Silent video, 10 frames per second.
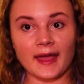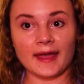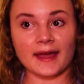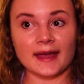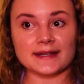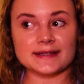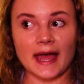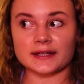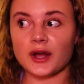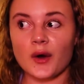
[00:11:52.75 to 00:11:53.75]
And
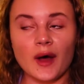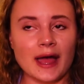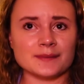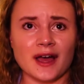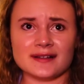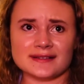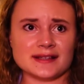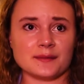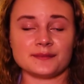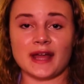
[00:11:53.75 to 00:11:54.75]
I know I'm not
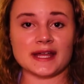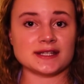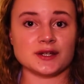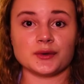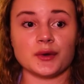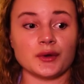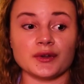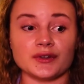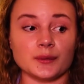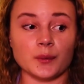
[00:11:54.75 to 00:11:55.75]
some
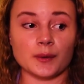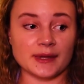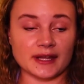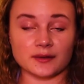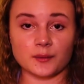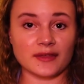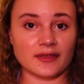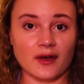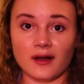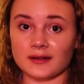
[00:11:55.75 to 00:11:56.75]
ninety-year-old woman with
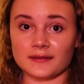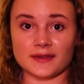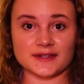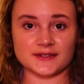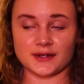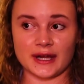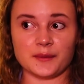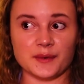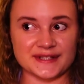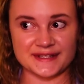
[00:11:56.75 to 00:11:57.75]
all of this
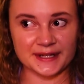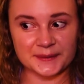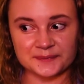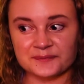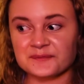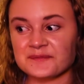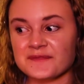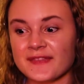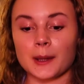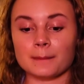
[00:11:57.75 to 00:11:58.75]
great wisdom,
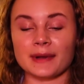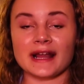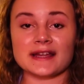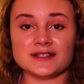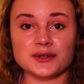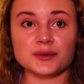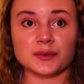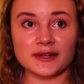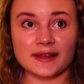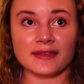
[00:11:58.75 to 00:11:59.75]
but I do
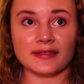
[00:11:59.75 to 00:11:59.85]
really